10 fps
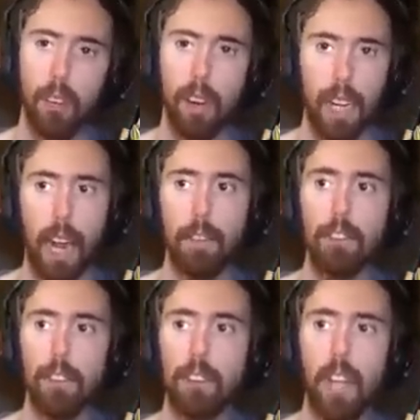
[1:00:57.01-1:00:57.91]
Like every
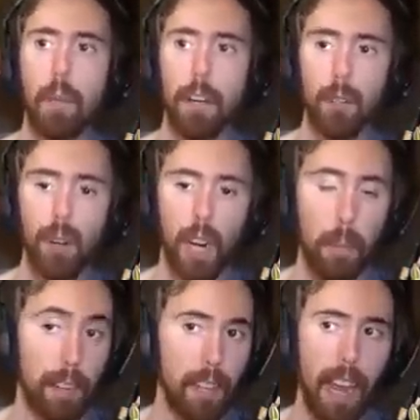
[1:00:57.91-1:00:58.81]
single time I do it, I'm
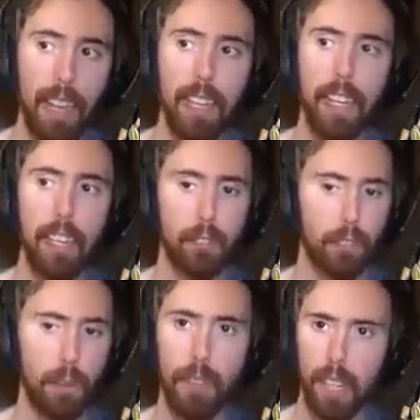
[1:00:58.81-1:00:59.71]
like tanking or
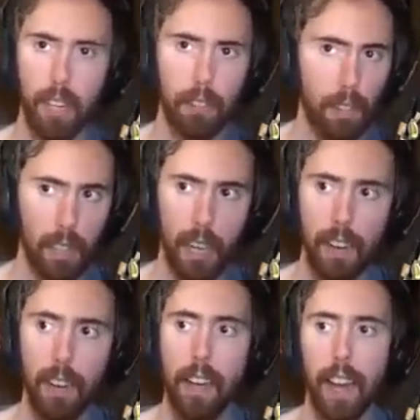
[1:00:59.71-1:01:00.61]
something else like
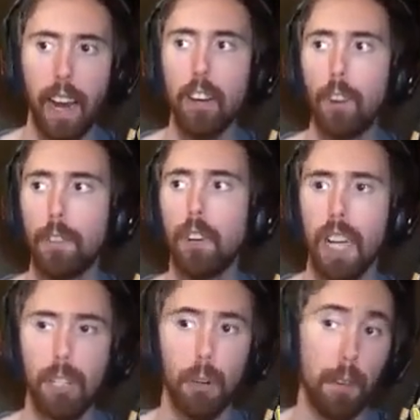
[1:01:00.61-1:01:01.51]
that, and I don't feel
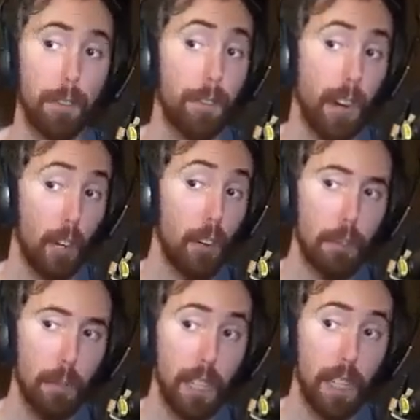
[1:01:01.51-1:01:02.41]
like it would be fair
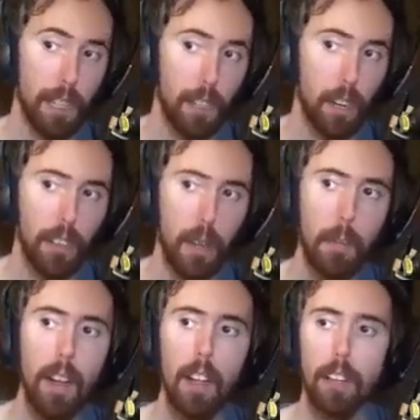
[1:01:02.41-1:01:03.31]
for me to need on
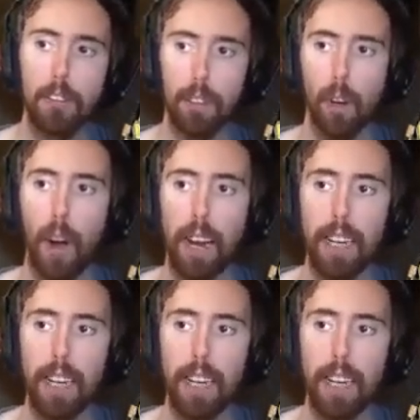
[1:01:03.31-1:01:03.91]
them, so I